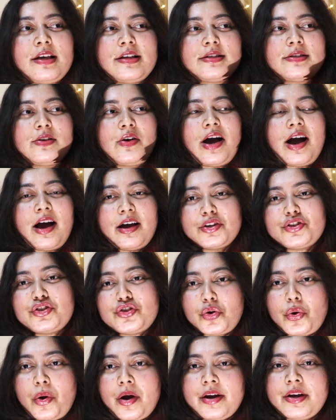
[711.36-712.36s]
So I
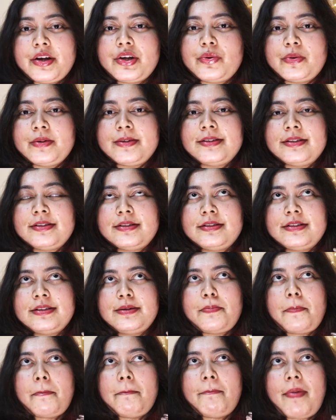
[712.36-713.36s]
joined Twitter
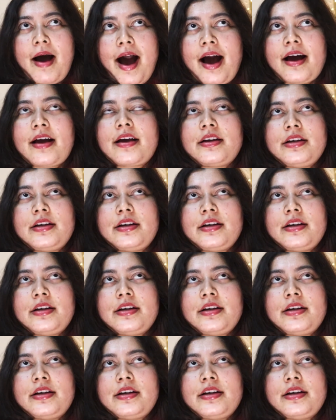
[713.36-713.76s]
back